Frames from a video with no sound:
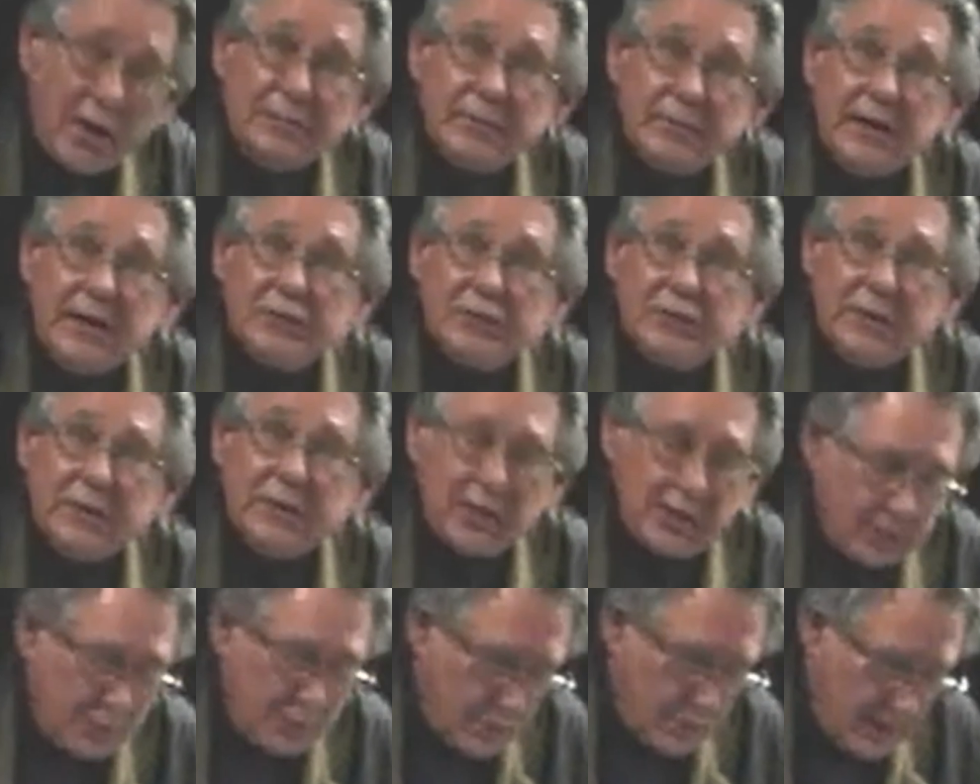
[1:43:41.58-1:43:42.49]

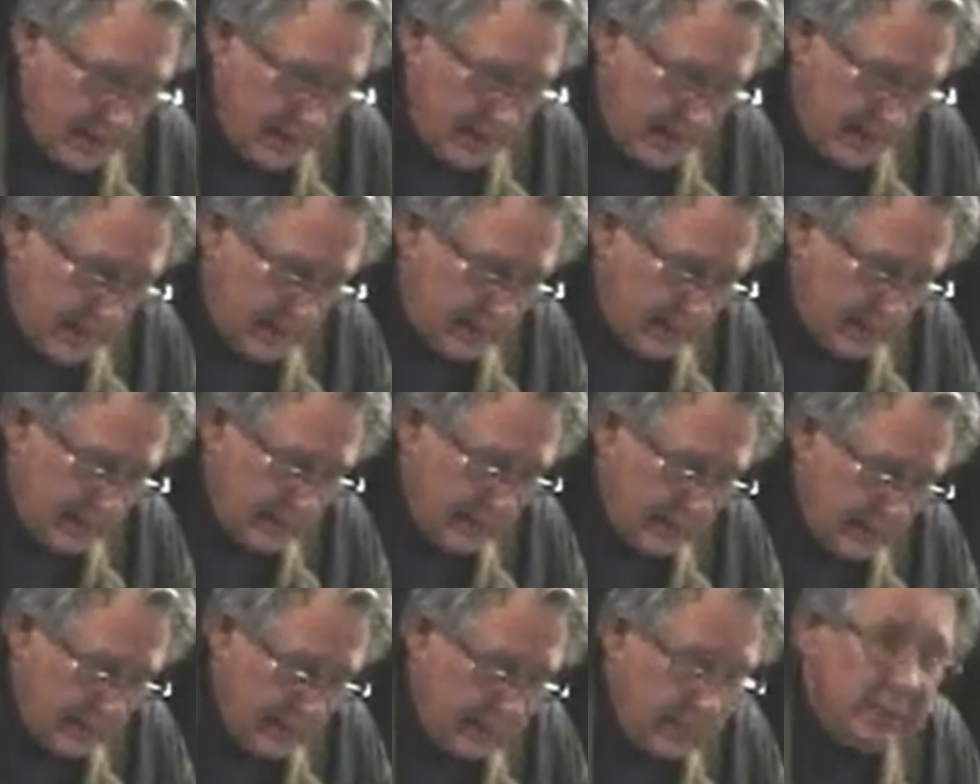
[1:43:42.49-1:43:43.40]
co-optation on the one hand
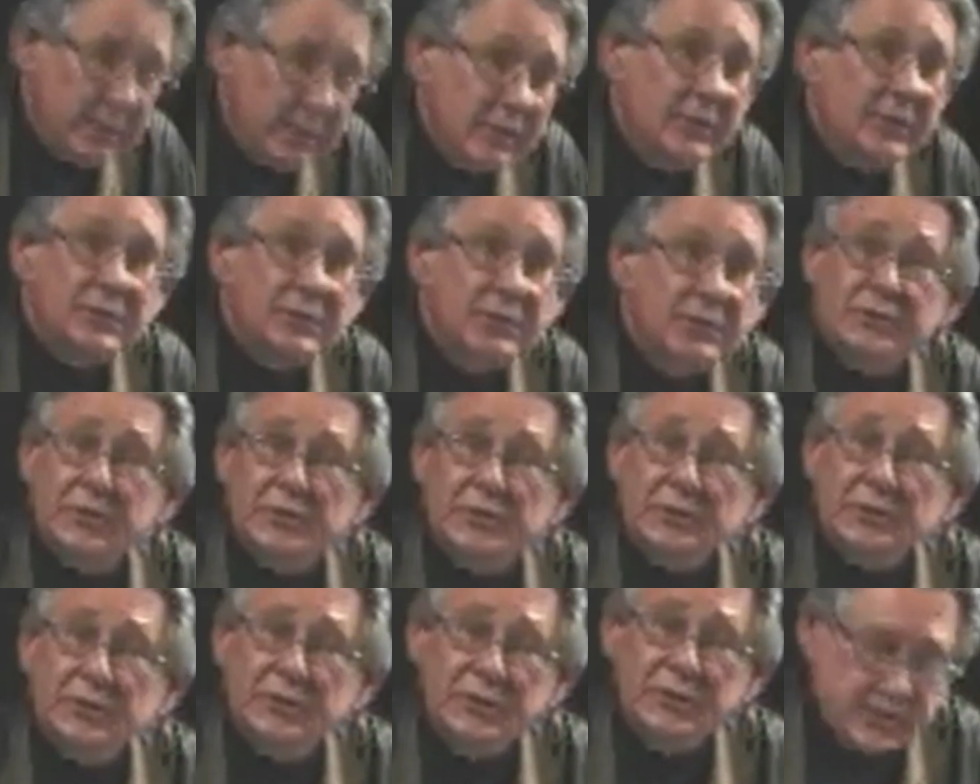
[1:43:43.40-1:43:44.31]
or
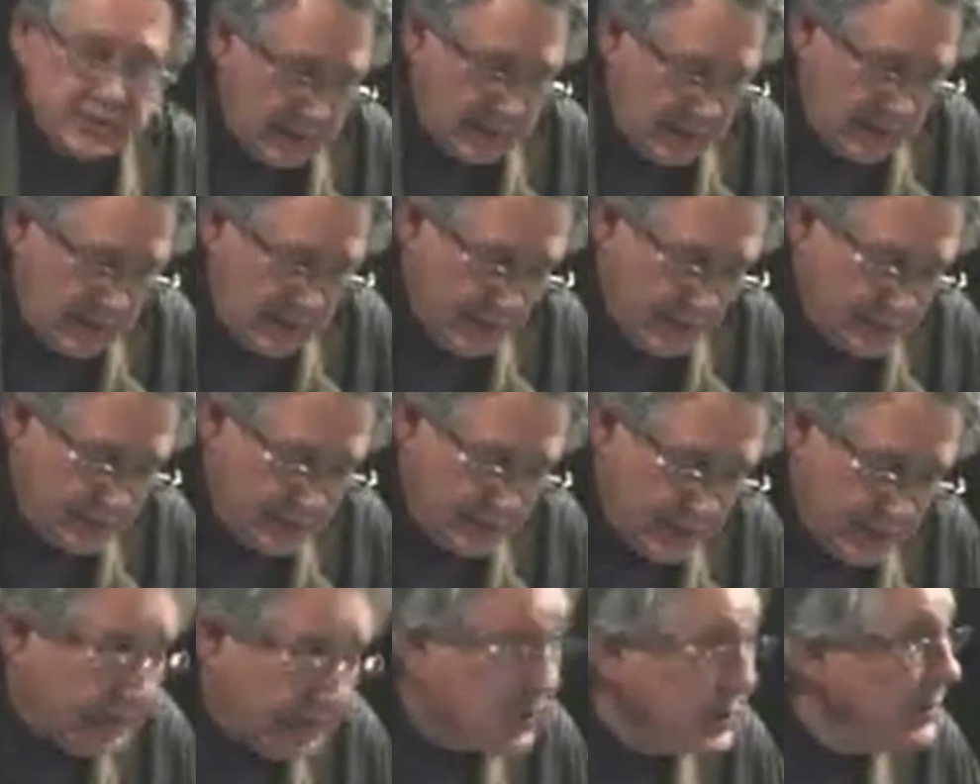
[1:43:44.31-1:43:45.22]
socialist
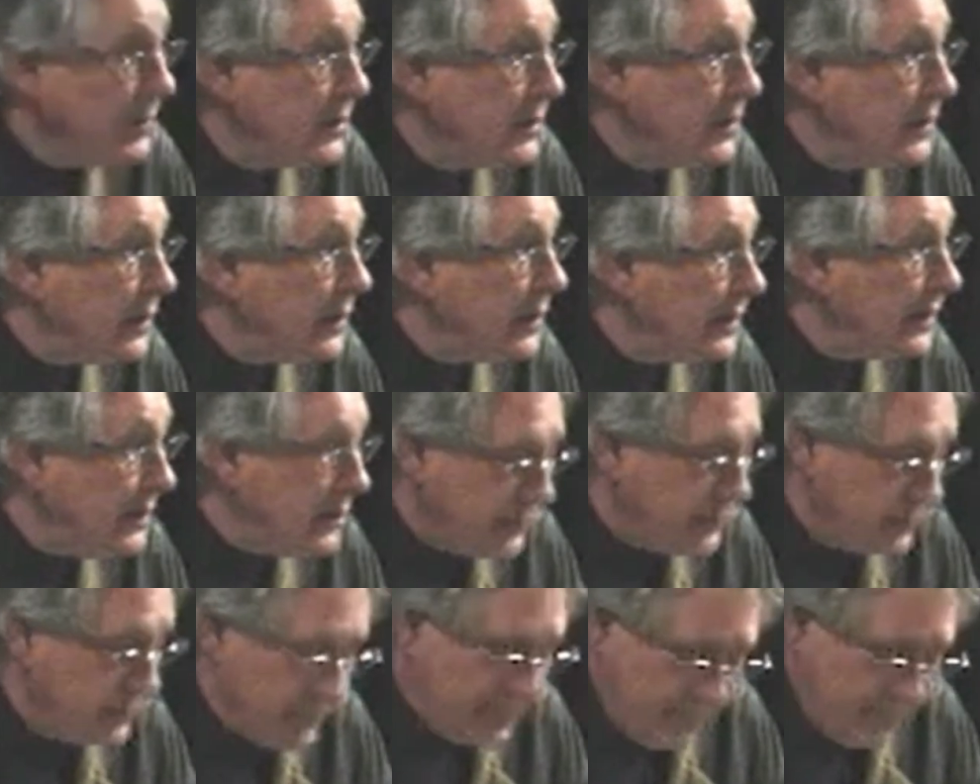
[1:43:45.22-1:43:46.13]
dictatorship on
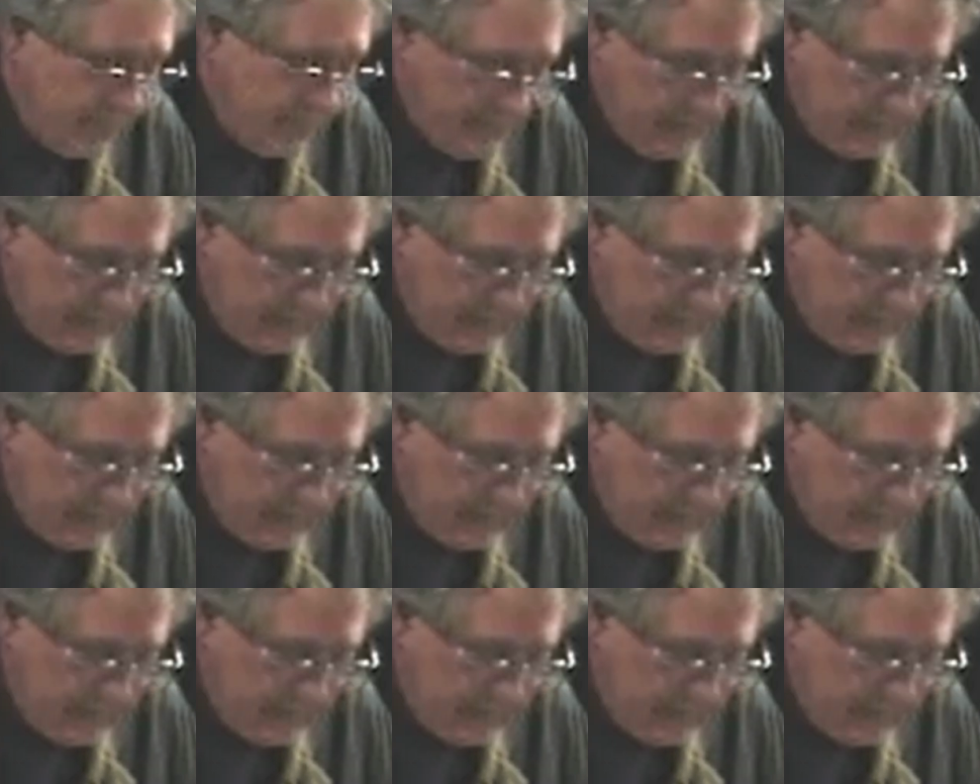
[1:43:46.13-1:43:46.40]
the other.